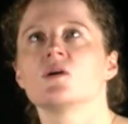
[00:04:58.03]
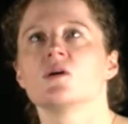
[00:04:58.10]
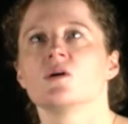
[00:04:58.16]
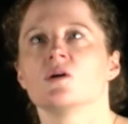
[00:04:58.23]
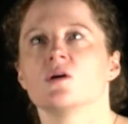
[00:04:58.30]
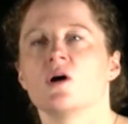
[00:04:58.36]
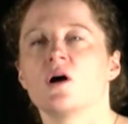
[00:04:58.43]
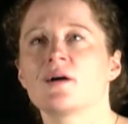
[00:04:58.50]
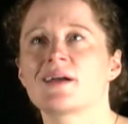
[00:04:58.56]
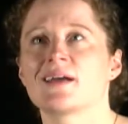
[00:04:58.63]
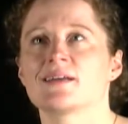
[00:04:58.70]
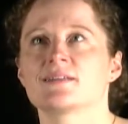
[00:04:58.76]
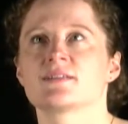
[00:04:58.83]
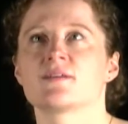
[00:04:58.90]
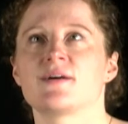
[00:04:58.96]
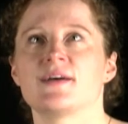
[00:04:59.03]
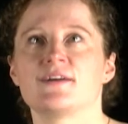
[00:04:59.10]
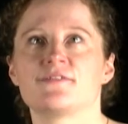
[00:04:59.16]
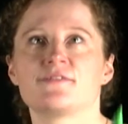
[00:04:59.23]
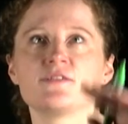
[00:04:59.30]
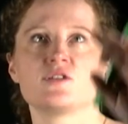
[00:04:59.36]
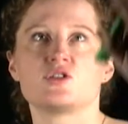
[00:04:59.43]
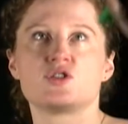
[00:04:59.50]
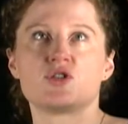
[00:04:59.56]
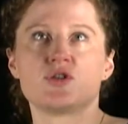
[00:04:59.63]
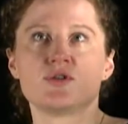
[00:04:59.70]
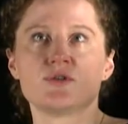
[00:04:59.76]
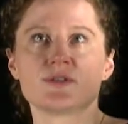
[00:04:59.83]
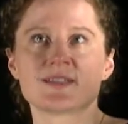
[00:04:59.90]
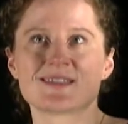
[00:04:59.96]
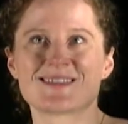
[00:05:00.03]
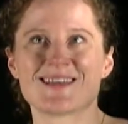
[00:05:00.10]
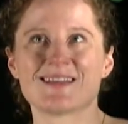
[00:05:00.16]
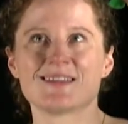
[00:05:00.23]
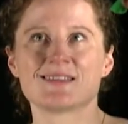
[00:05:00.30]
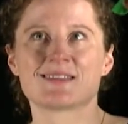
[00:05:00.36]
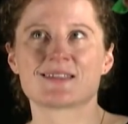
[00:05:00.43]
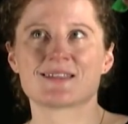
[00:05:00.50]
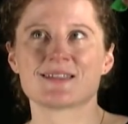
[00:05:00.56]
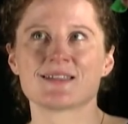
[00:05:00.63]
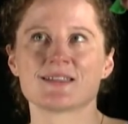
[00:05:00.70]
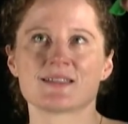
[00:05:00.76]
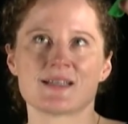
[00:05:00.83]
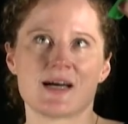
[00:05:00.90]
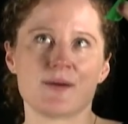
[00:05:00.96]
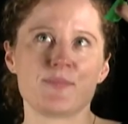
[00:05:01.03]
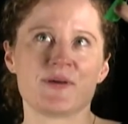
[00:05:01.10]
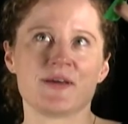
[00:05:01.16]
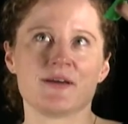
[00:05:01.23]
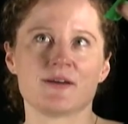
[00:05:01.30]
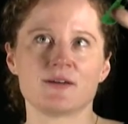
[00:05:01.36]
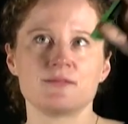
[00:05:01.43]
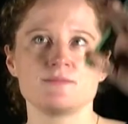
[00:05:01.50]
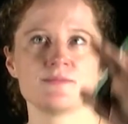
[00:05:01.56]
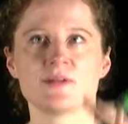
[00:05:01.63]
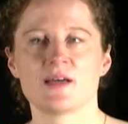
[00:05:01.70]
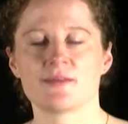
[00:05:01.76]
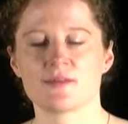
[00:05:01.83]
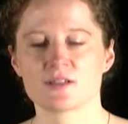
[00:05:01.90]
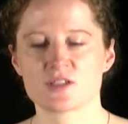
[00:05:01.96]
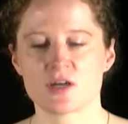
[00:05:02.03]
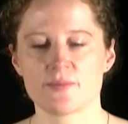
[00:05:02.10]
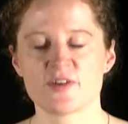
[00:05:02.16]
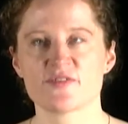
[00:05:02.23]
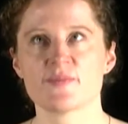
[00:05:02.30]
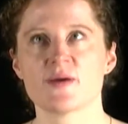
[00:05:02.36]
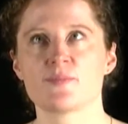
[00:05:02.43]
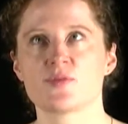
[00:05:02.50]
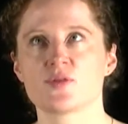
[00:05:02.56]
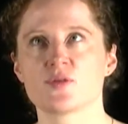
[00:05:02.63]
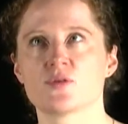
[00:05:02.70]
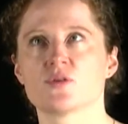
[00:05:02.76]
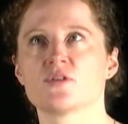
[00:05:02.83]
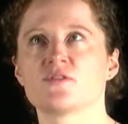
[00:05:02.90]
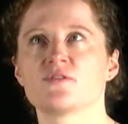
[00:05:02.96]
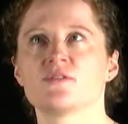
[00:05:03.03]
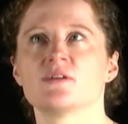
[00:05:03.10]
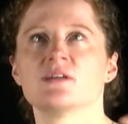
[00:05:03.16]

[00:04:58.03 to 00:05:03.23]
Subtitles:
Okay, so I have two sentences up here at the top of my proof.